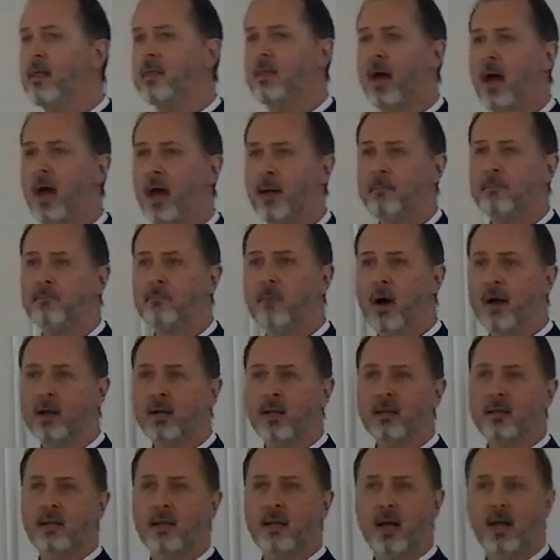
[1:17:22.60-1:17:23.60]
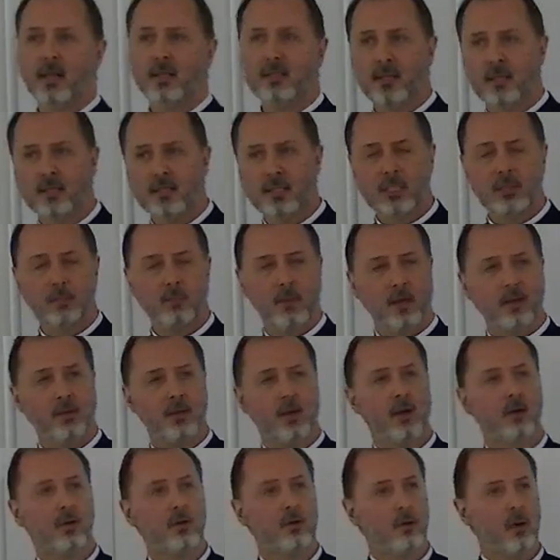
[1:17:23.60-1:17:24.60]
That money that I didn't spend
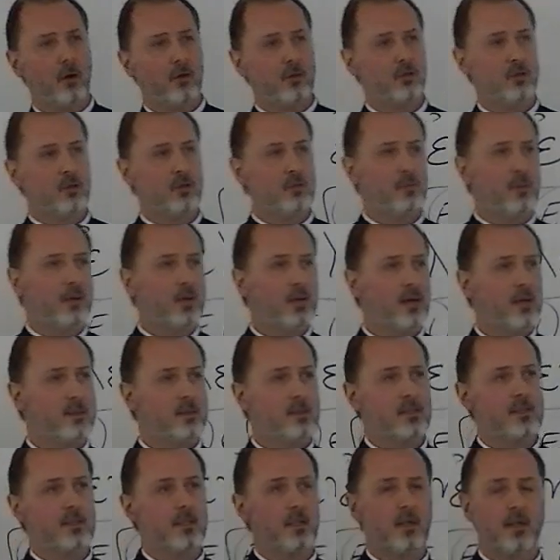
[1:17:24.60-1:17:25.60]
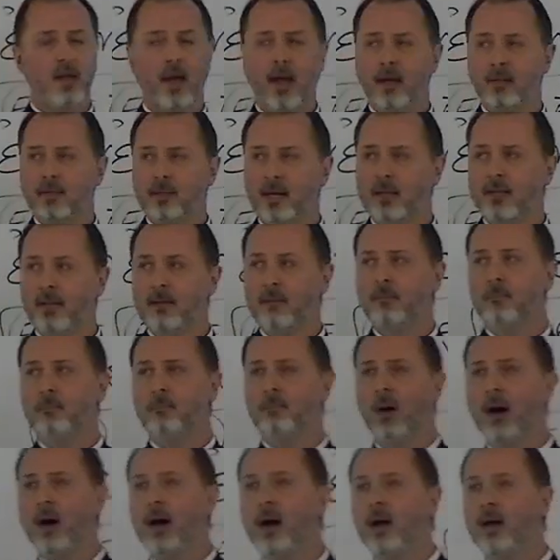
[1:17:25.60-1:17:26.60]
on groceries because it's Lent, I didn't
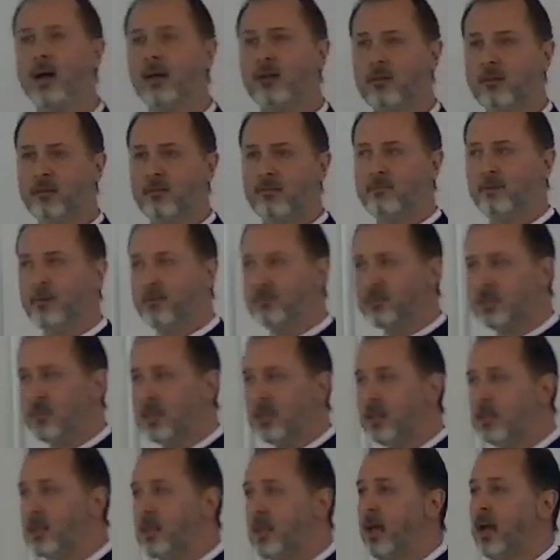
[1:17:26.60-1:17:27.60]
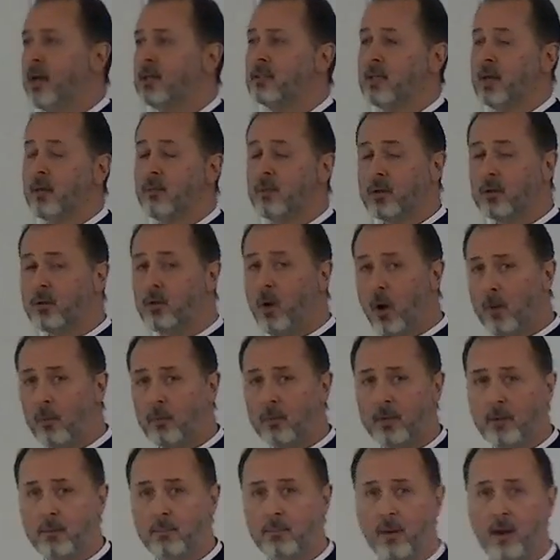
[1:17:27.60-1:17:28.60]
buy the 15 cakes I would
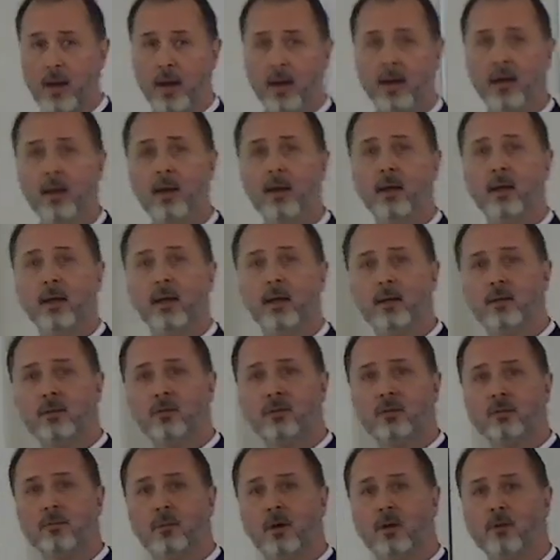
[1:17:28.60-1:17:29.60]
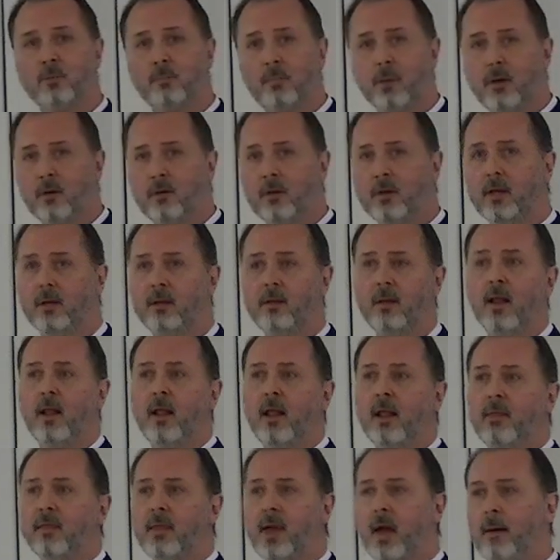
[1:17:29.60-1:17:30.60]
normally buy in a two-month period,
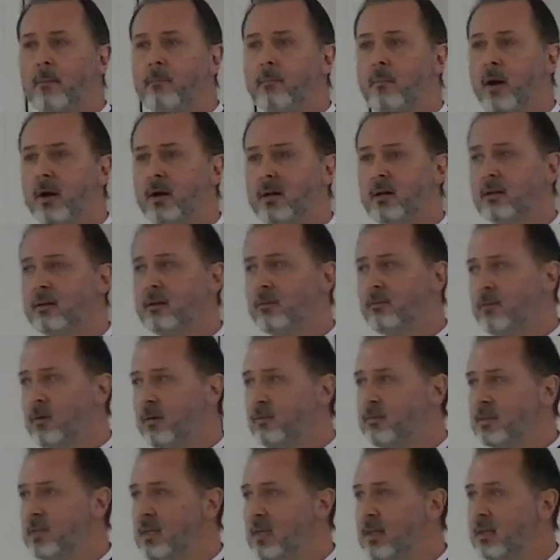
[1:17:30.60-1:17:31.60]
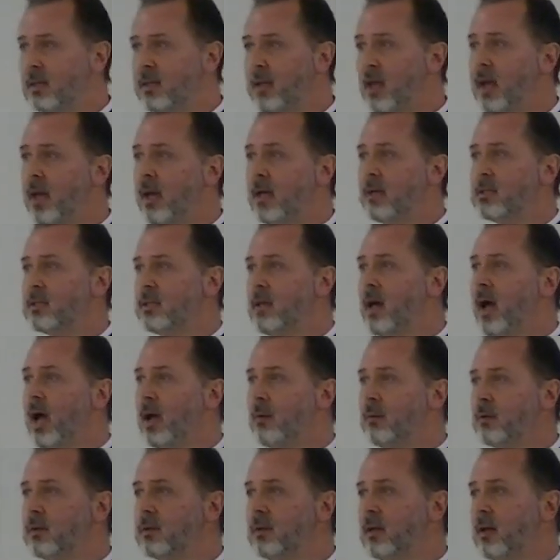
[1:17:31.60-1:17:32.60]
that money of the 15 cakes I
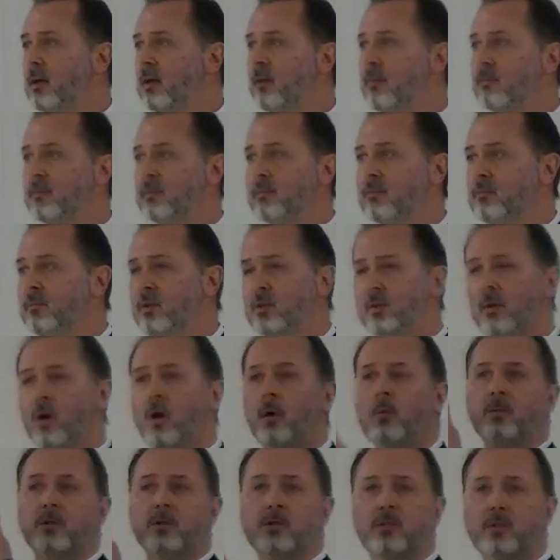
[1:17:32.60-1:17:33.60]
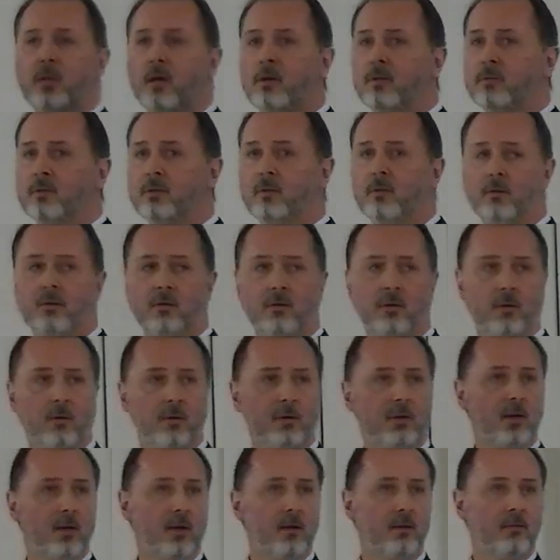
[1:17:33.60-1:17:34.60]
would give to the homeless shelter or
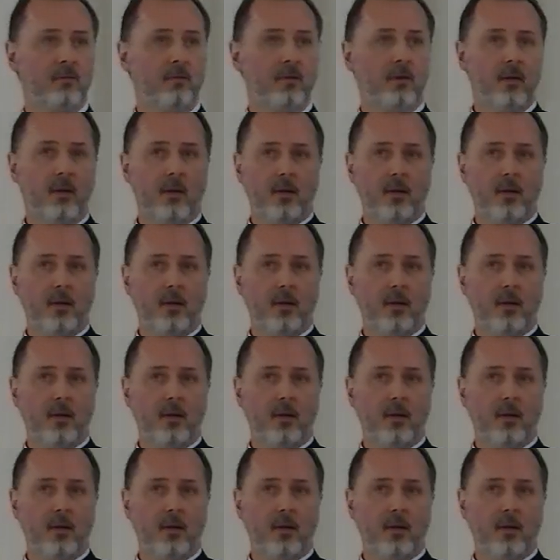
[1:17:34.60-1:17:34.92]
give